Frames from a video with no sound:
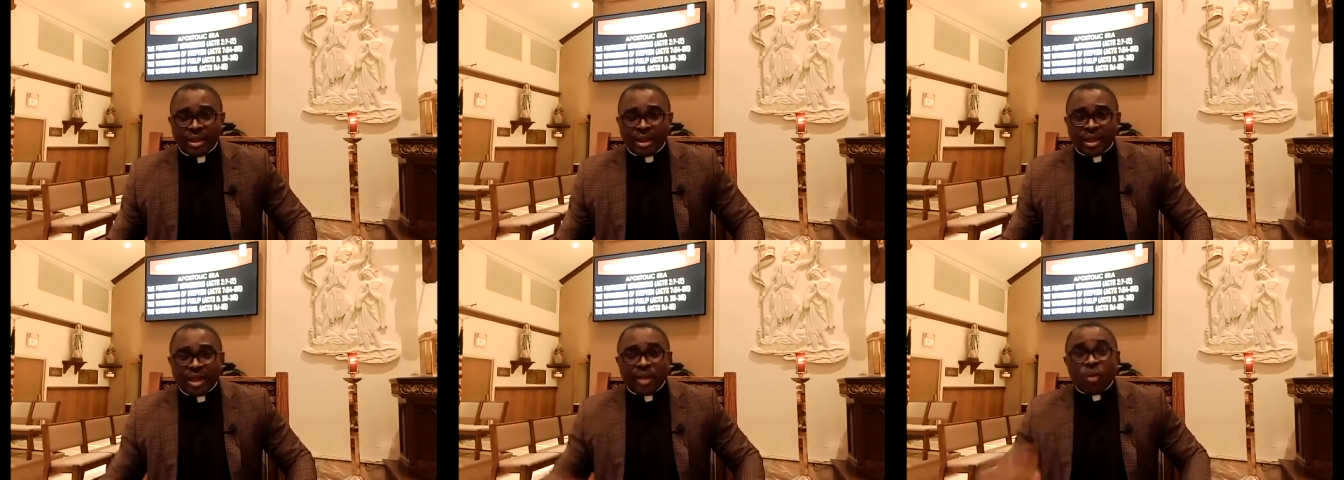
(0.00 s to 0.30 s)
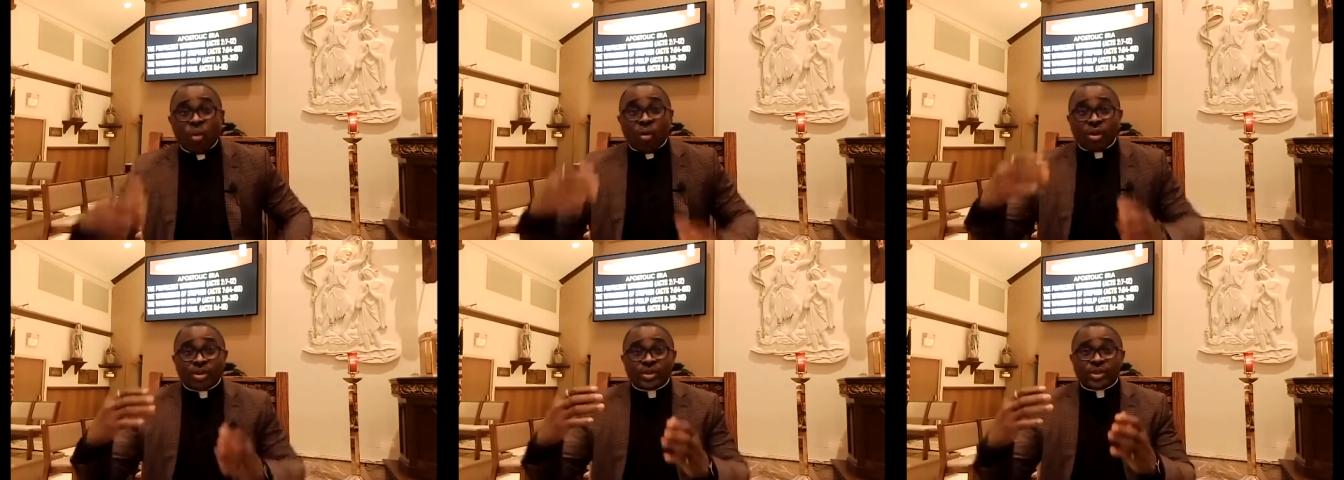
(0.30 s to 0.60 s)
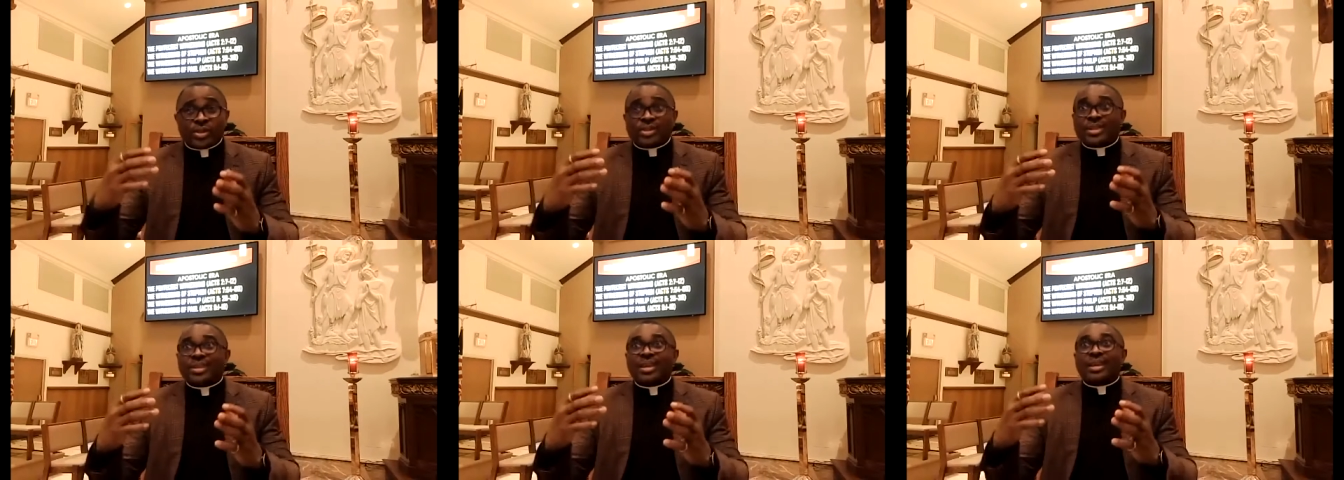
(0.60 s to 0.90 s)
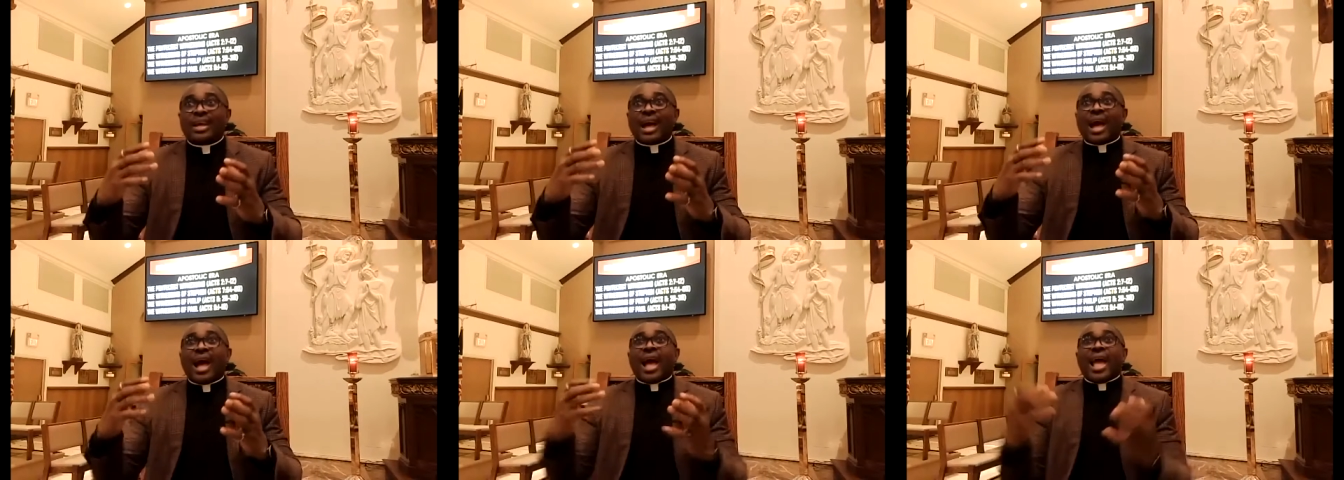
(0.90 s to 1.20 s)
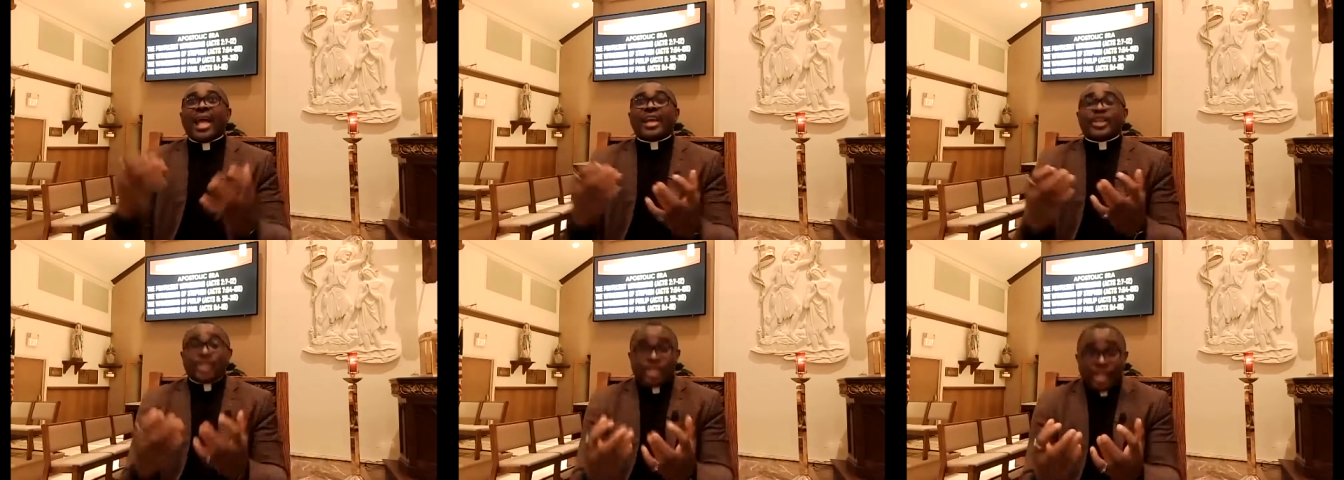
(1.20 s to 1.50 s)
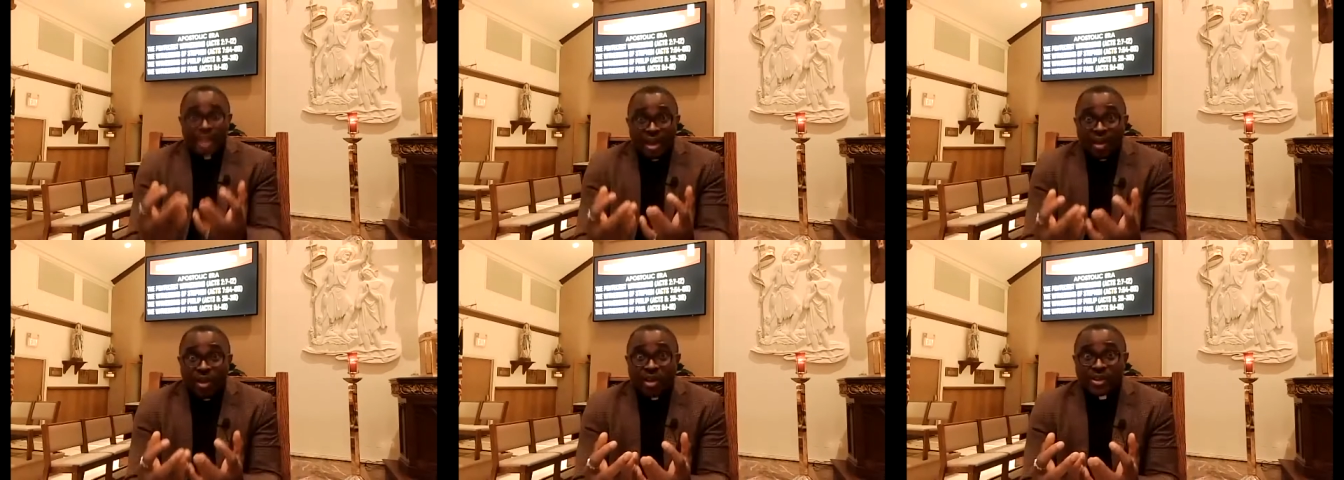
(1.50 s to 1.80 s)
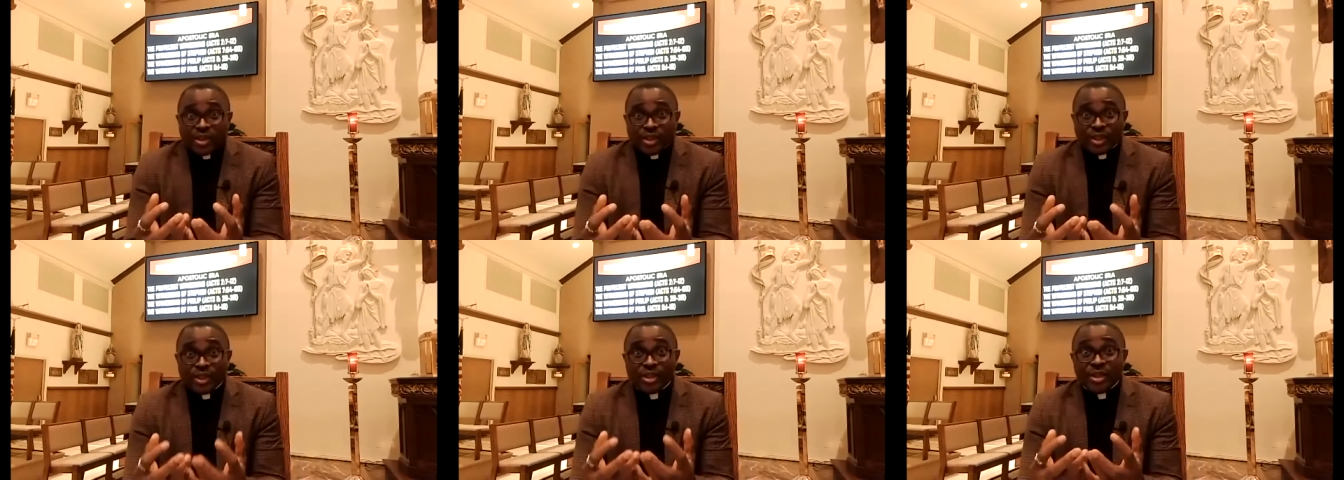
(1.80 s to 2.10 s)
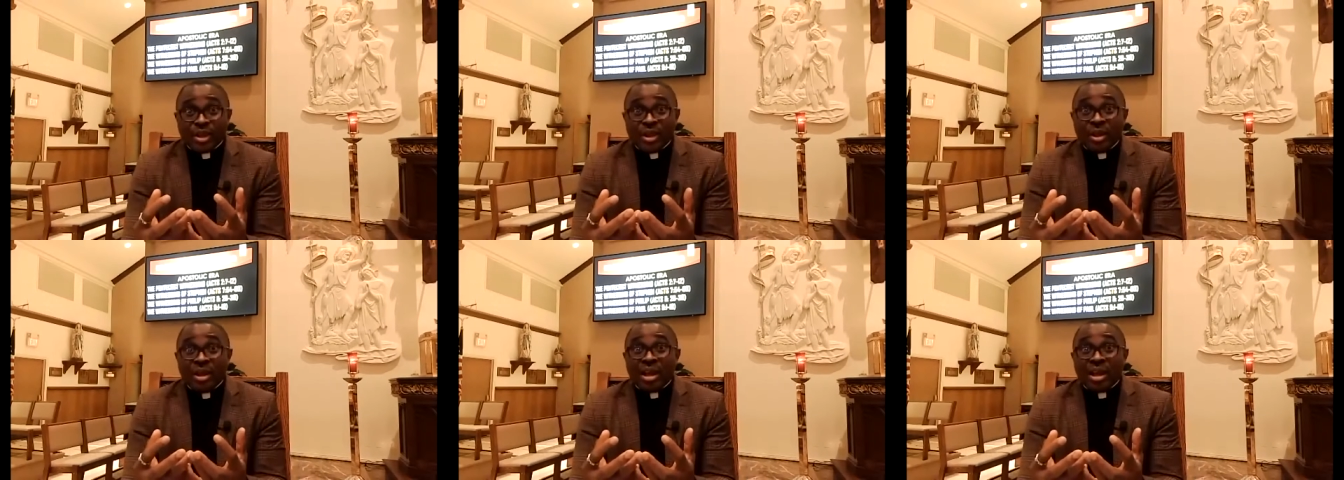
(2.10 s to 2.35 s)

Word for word: He was a zealous